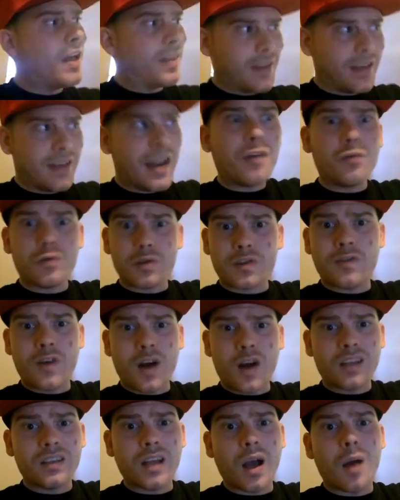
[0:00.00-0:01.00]
The devil's
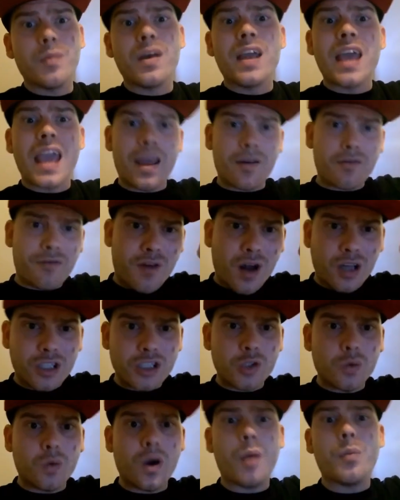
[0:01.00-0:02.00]
fucked up and
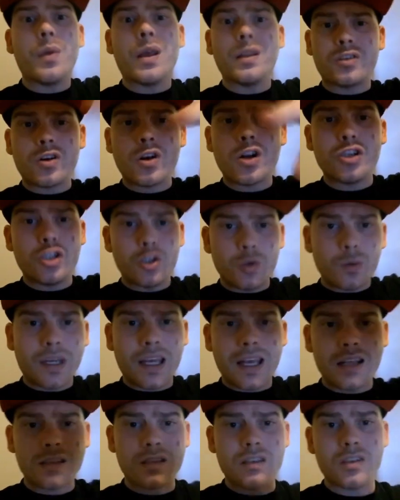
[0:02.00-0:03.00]
fucked you up and turned you
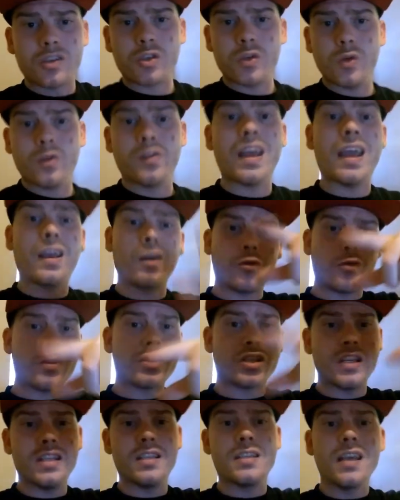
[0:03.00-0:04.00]
against the truth and
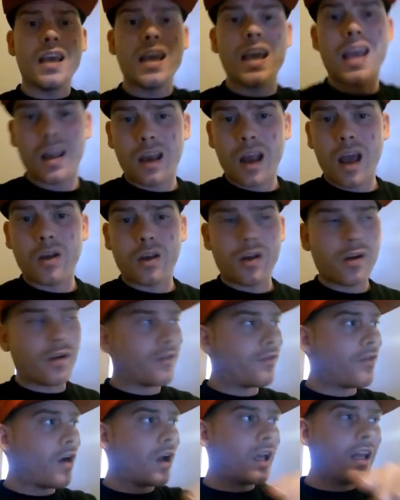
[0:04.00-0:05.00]
Christians, and now you're
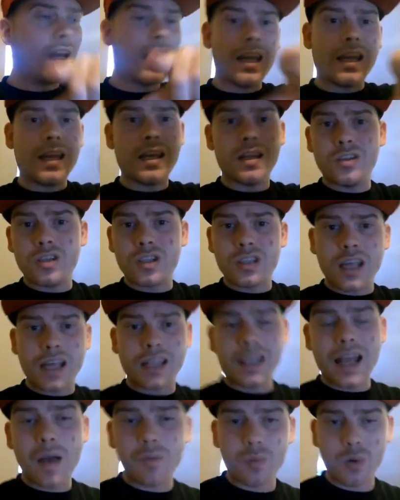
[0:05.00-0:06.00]
a fucking idiot just
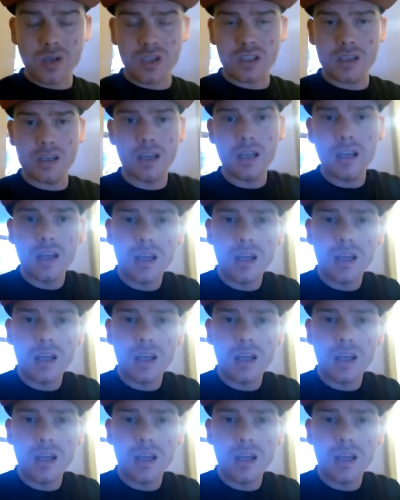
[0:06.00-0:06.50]
like that person.